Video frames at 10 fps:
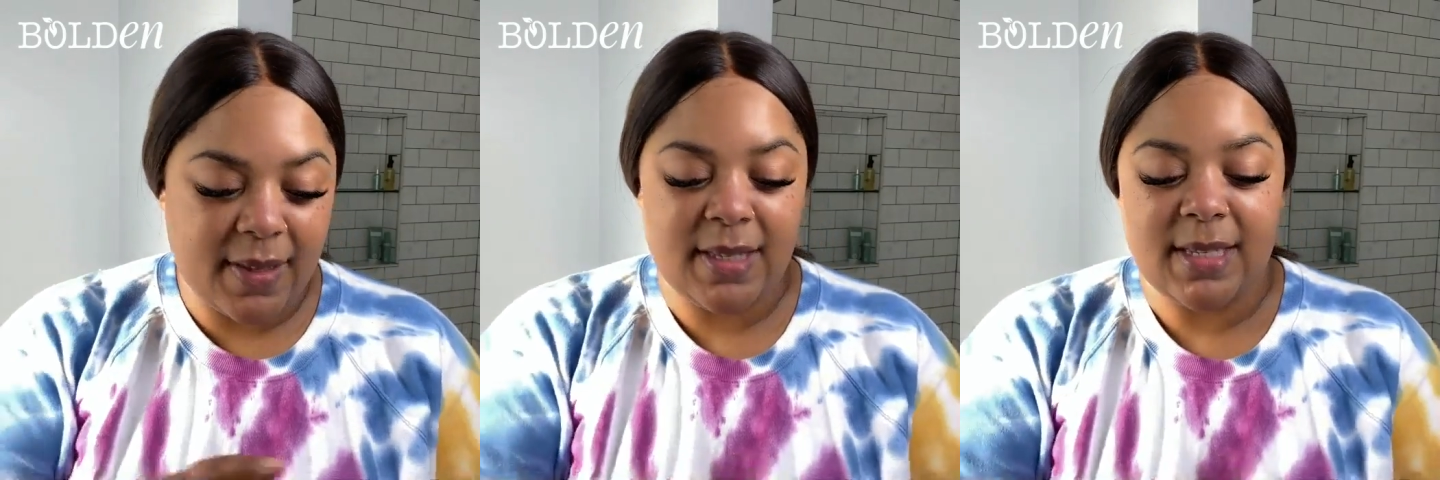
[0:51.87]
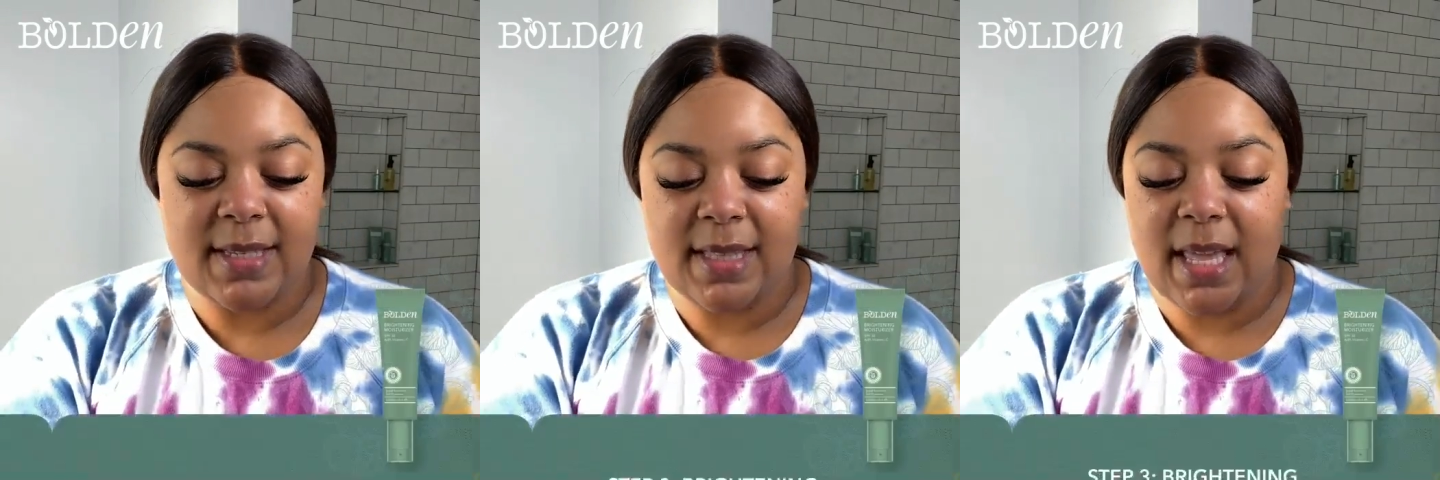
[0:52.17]
This
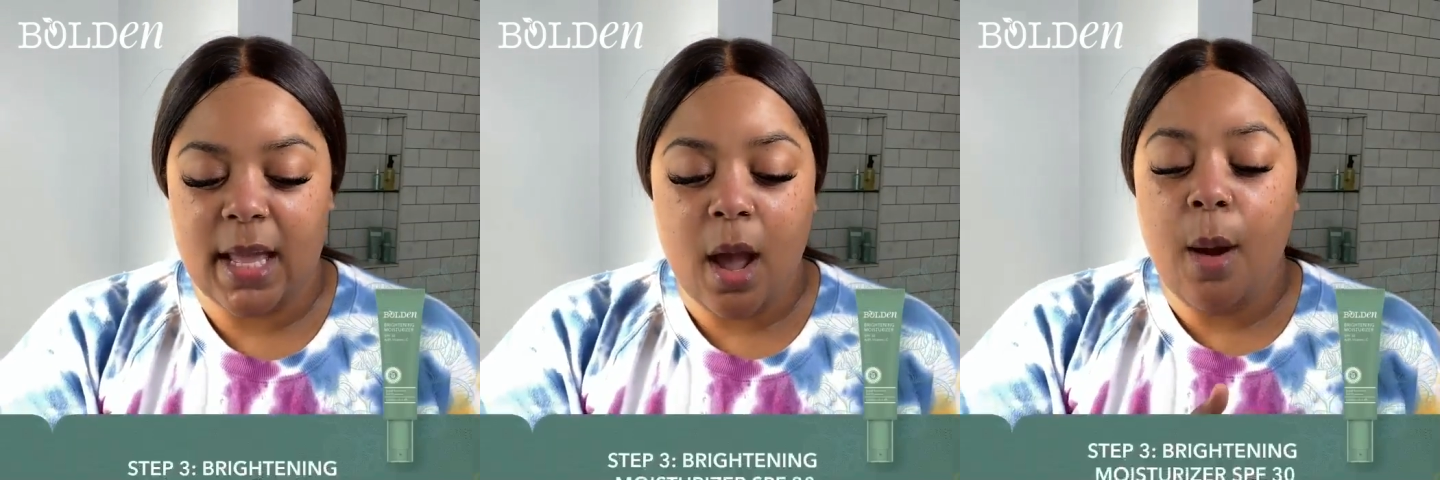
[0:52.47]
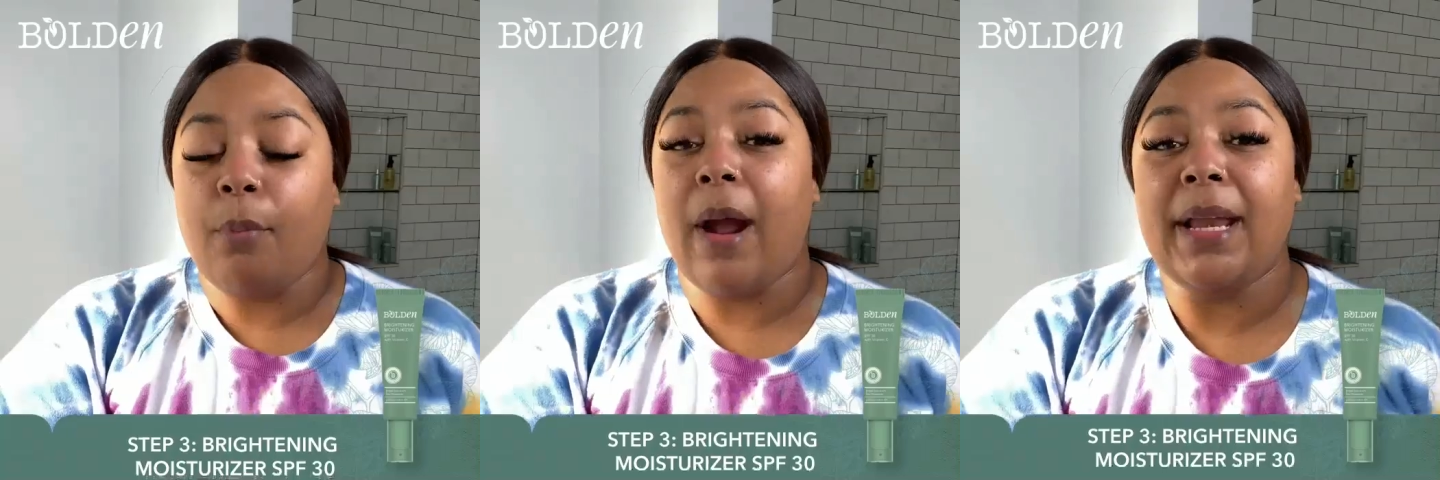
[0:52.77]
is the
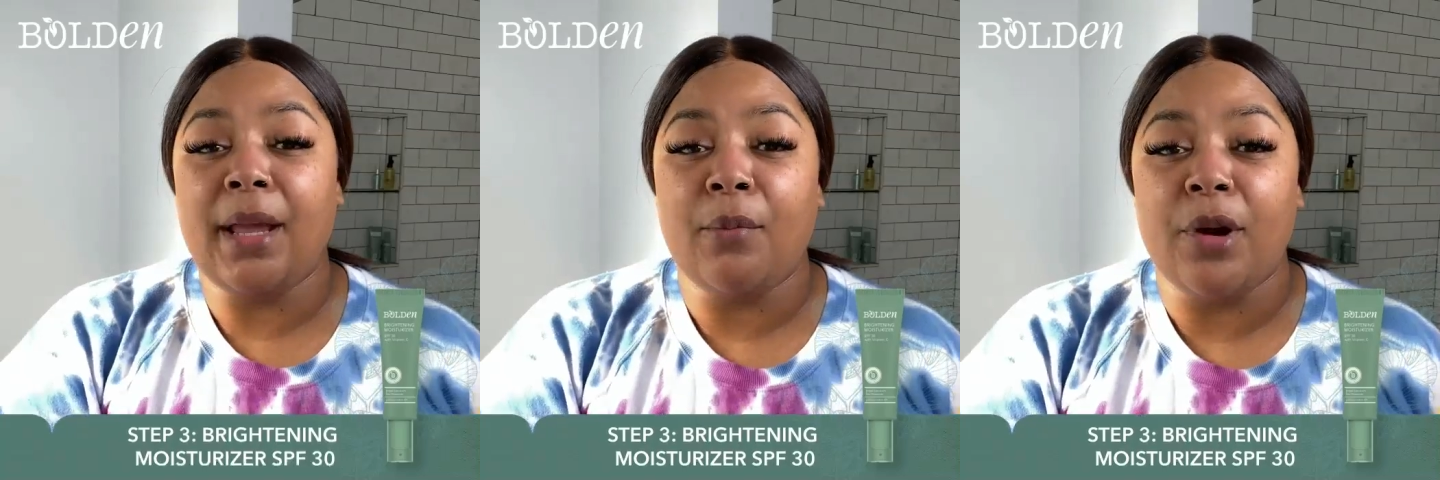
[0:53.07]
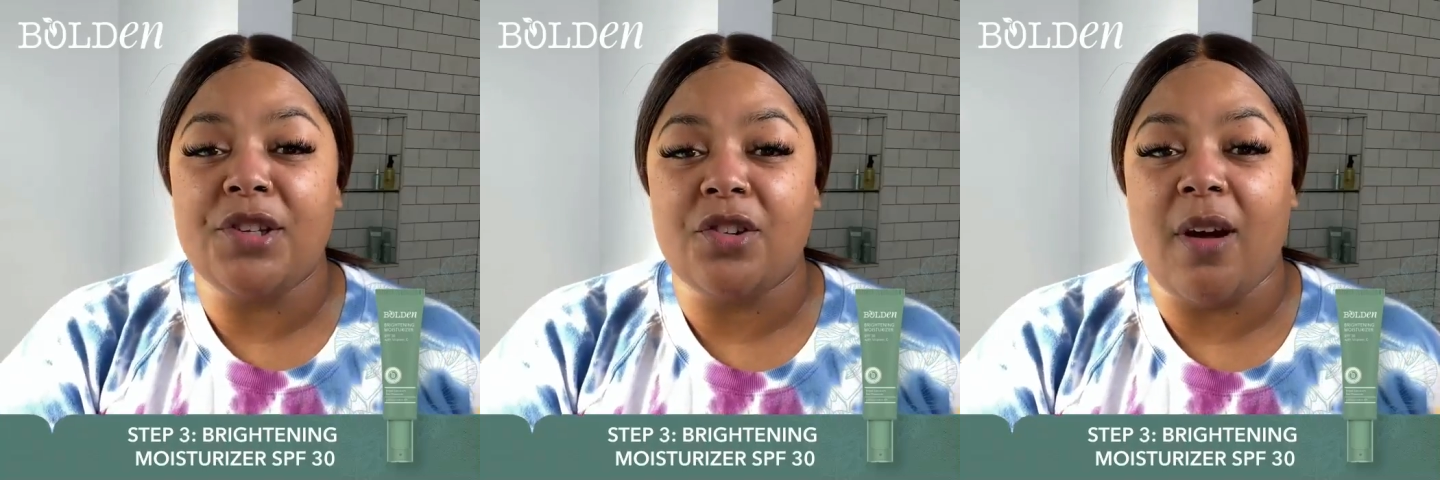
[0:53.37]
Brightening
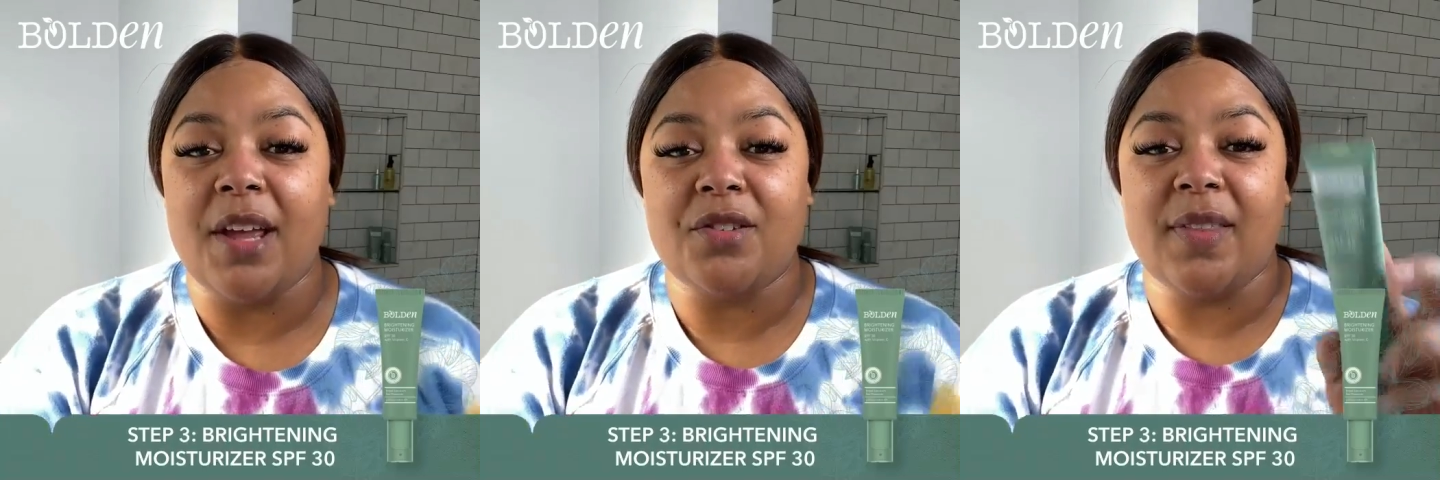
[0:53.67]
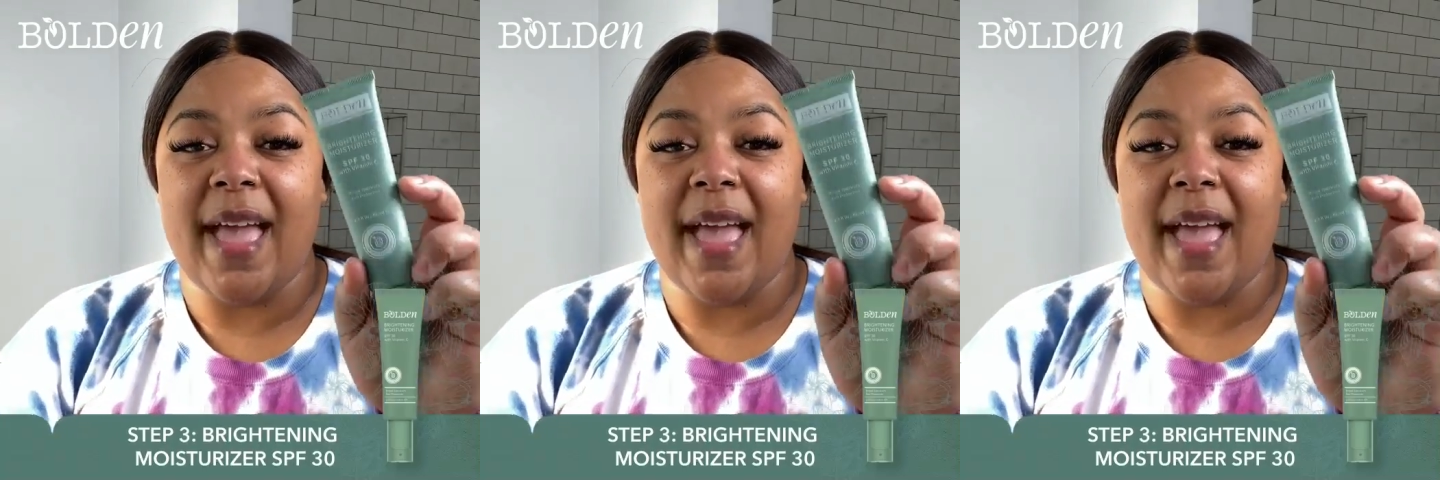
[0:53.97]
Moisturizer,